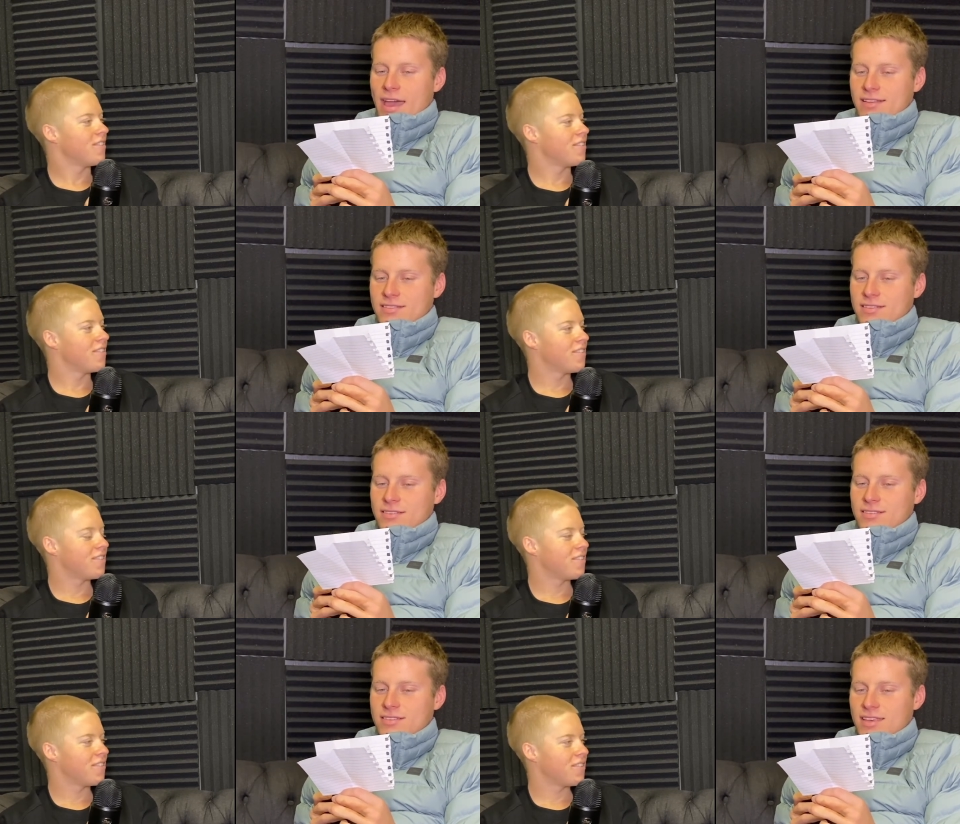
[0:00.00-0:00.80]
Speaker 1: S
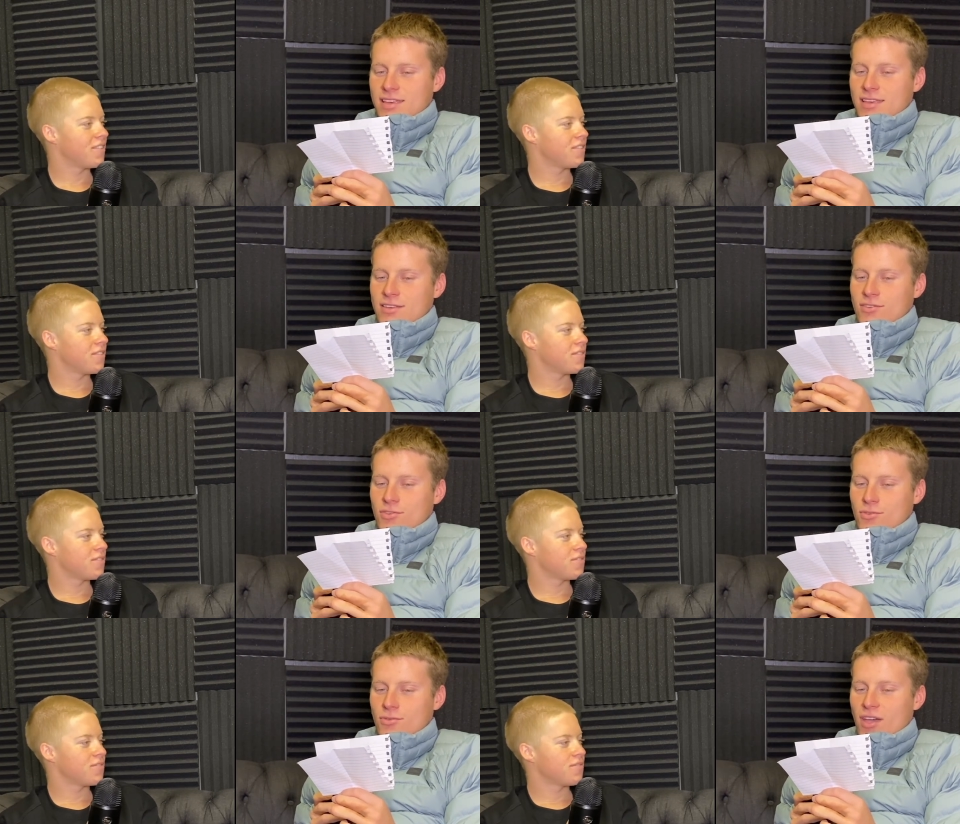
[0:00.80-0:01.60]
C
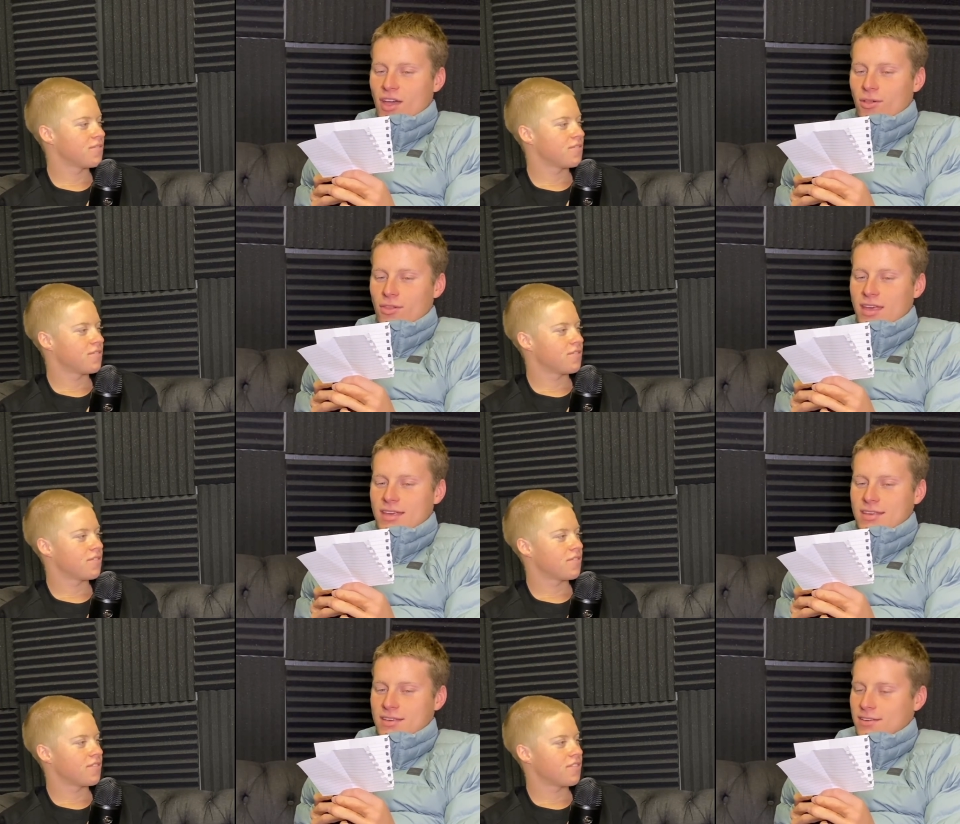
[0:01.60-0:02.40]
U L
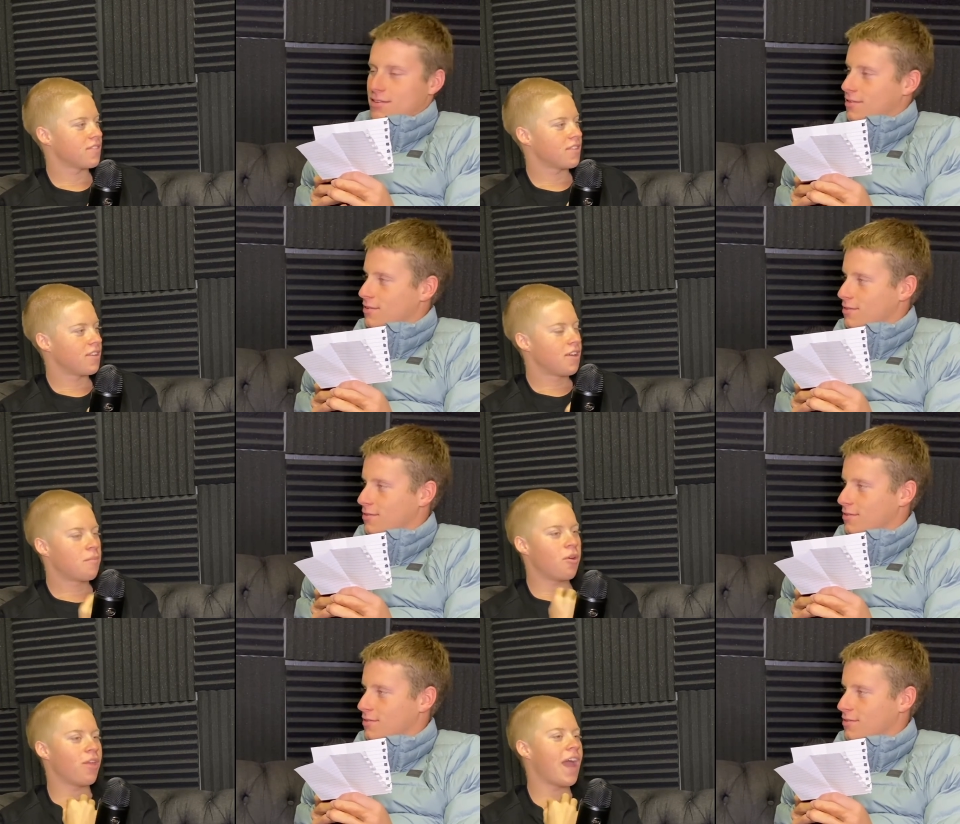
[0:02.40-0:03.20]
E.
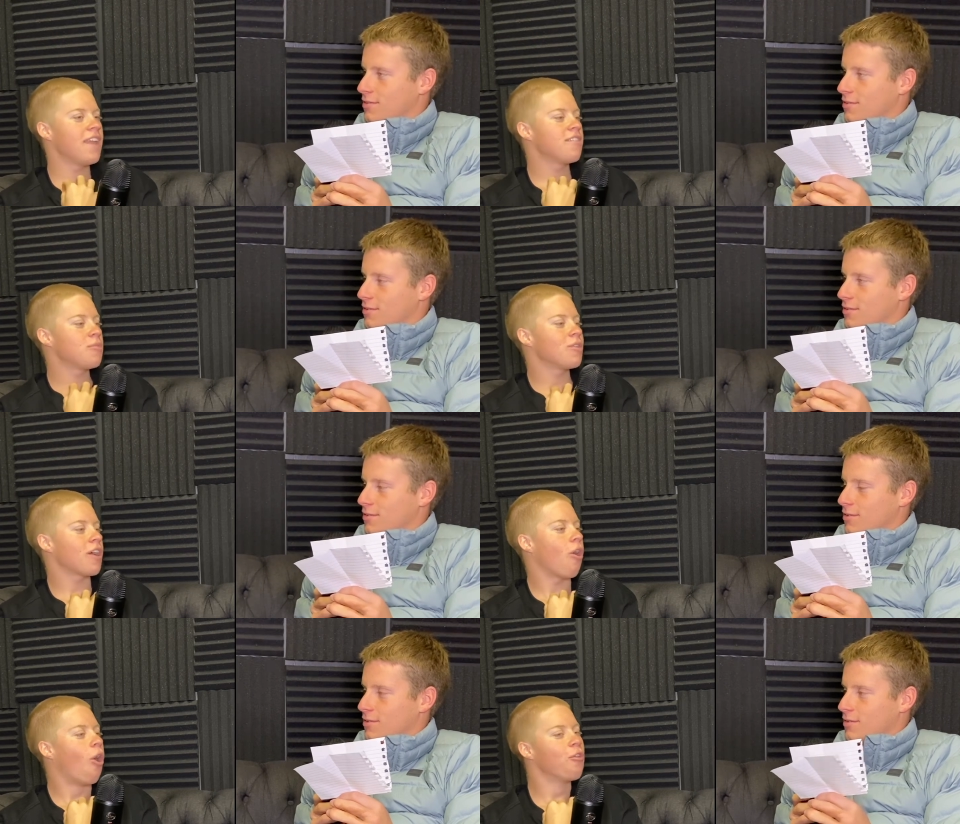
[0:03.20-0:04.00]
Bro, the haters
Speaker 2: are going to be
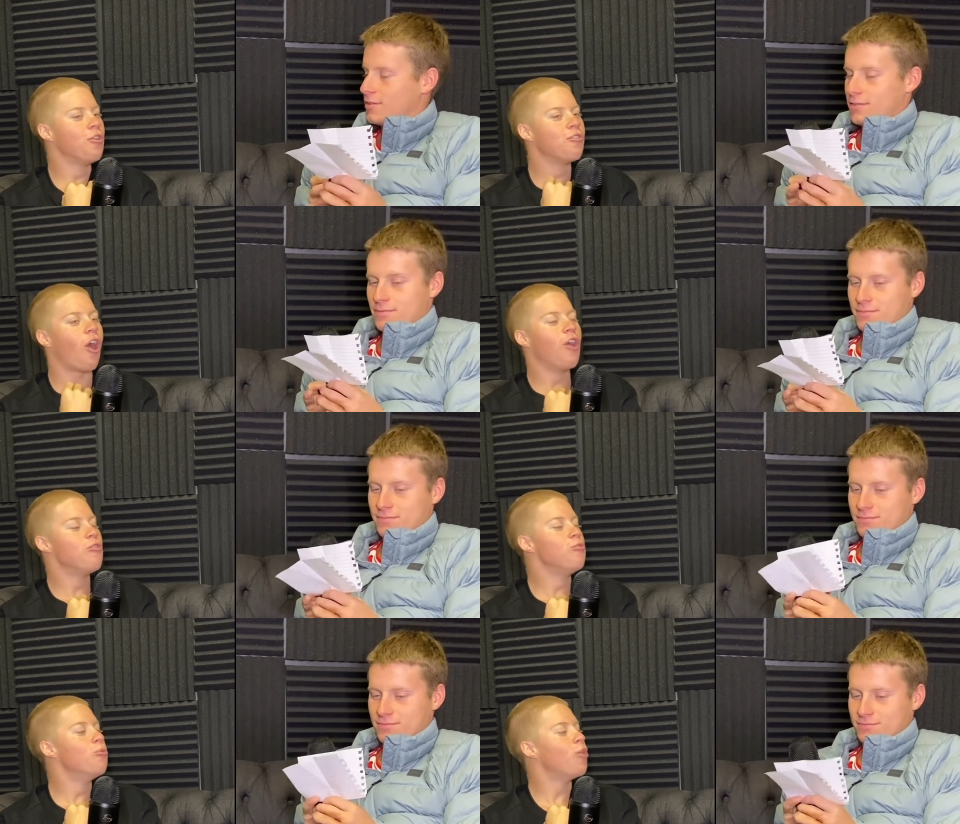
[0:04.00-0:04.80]
like, oh, these,
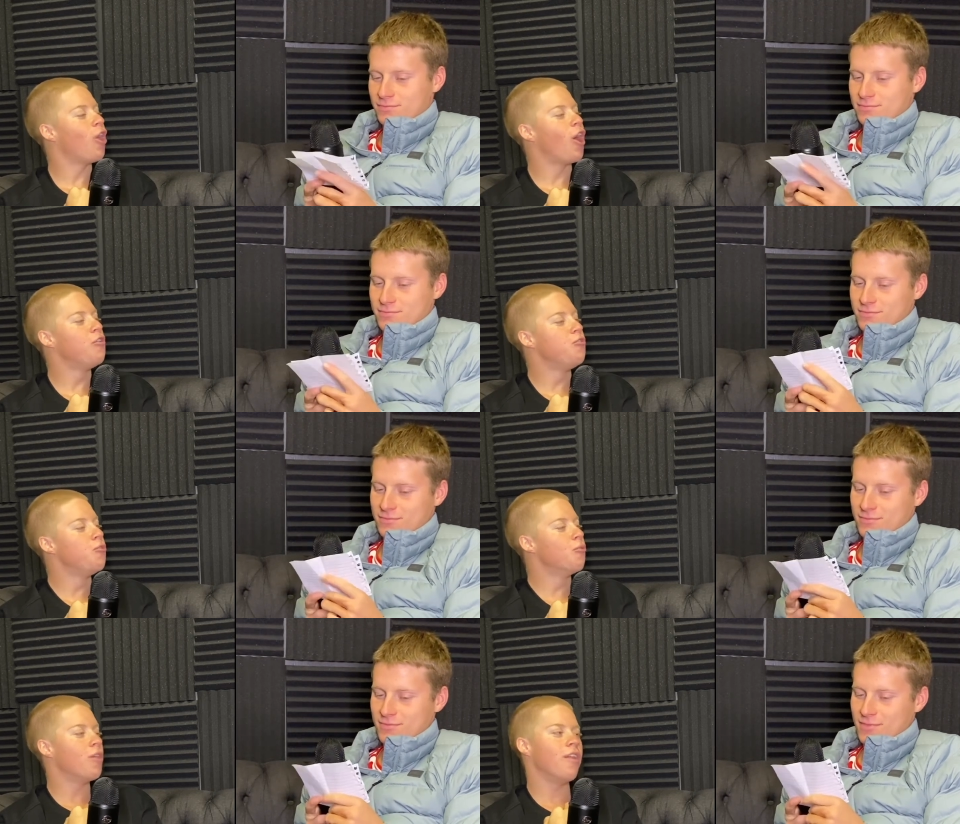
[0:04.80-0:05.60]
I knew it, I
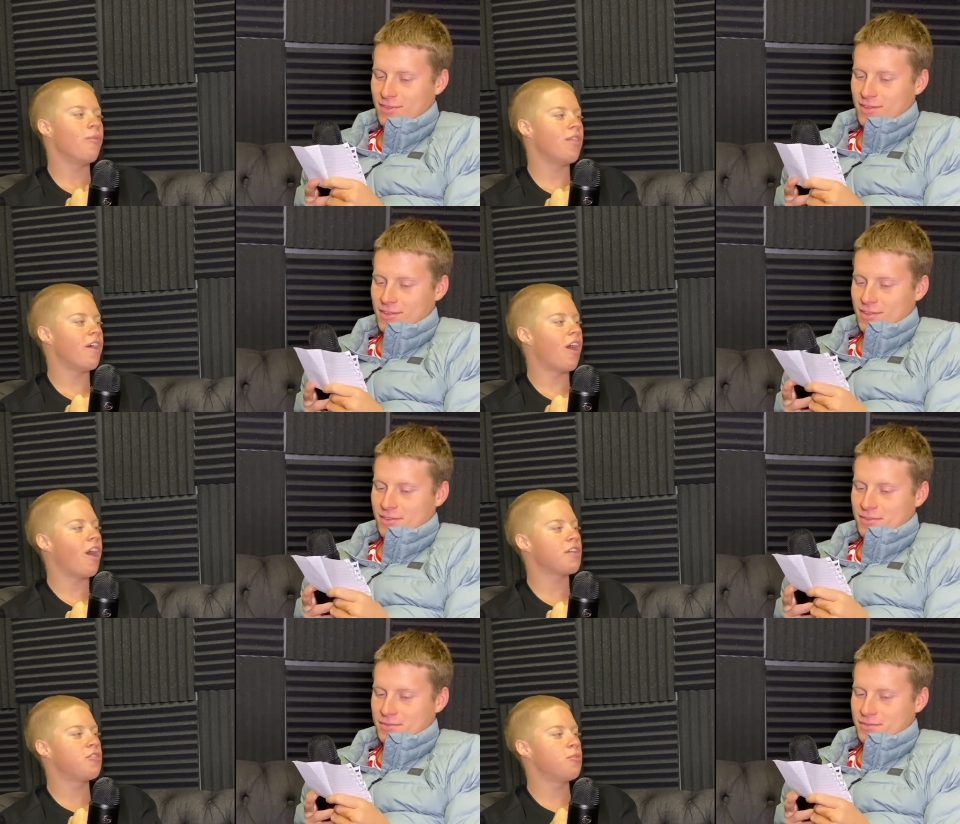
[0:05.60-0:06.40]
knew it, when their
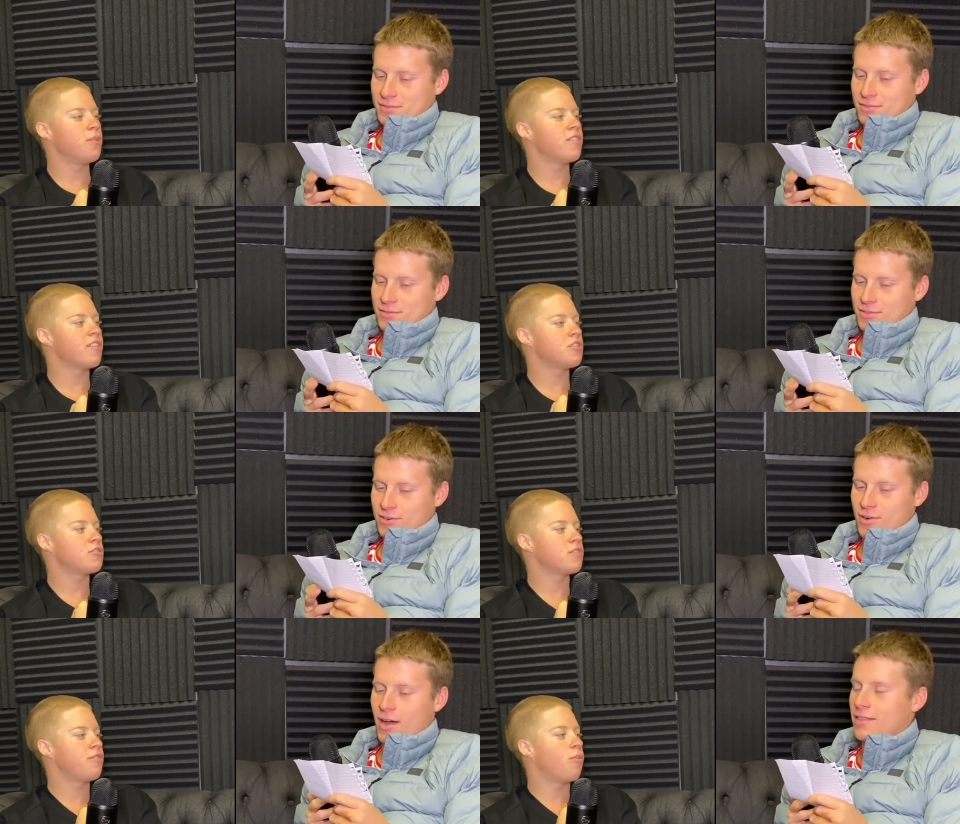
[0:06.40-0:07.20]
IQ is
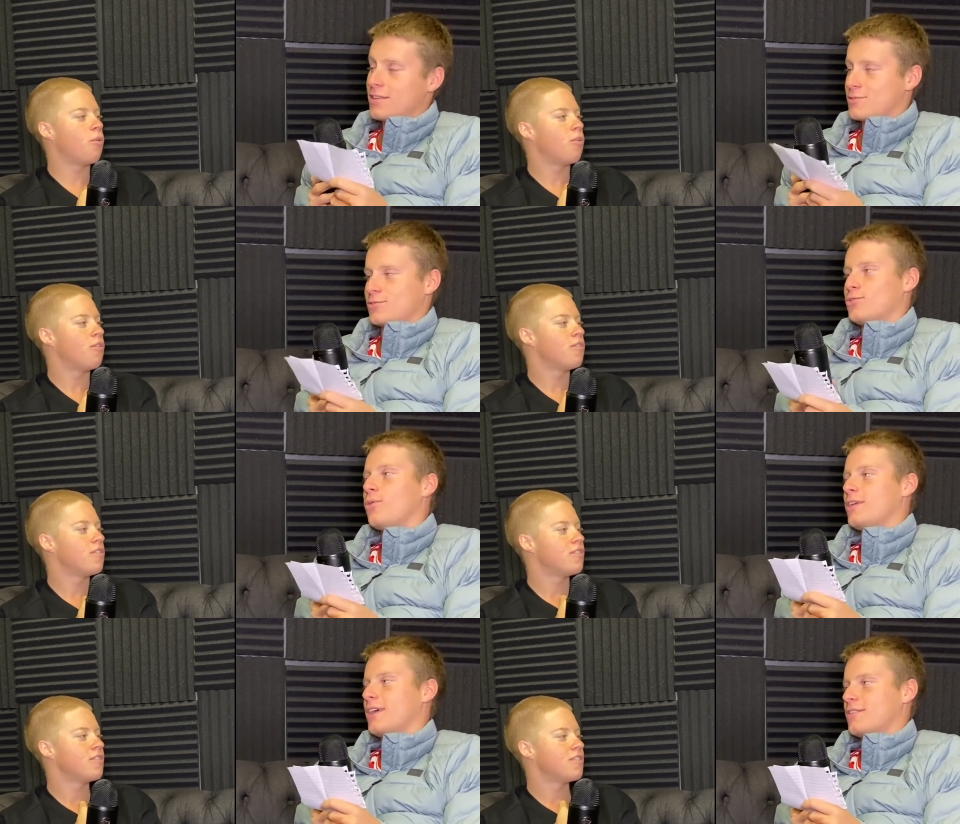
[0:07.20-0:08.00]
literally. Alright,
Speaker 1: this,
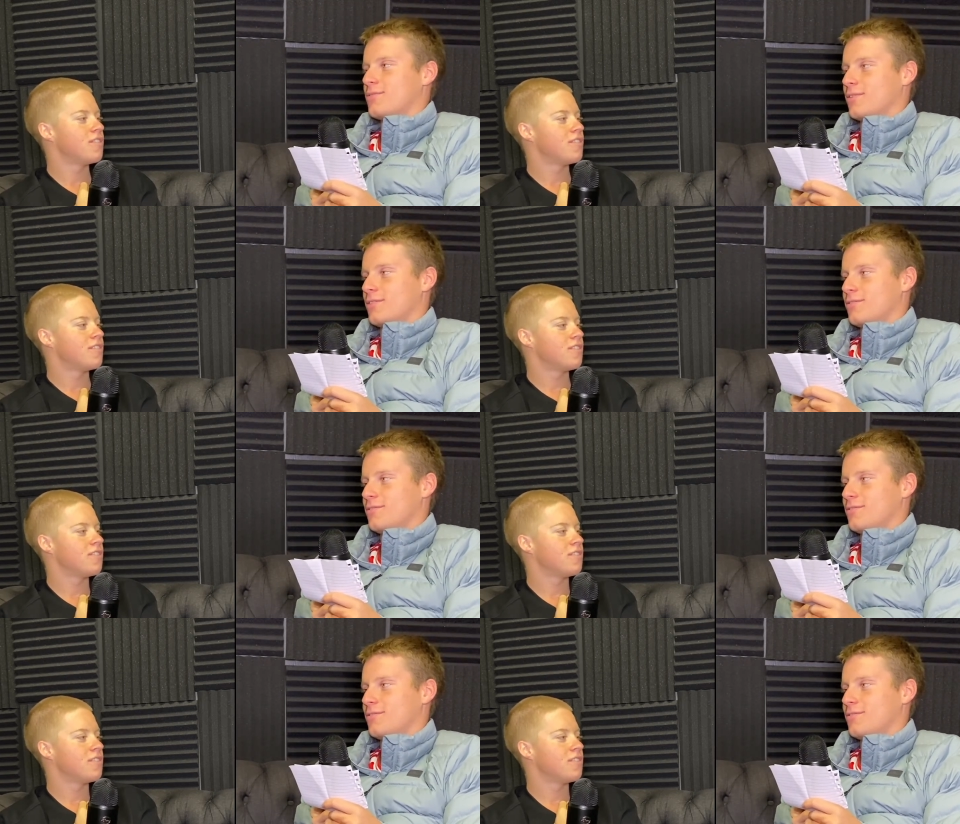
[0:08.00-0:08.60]
surely you get this one.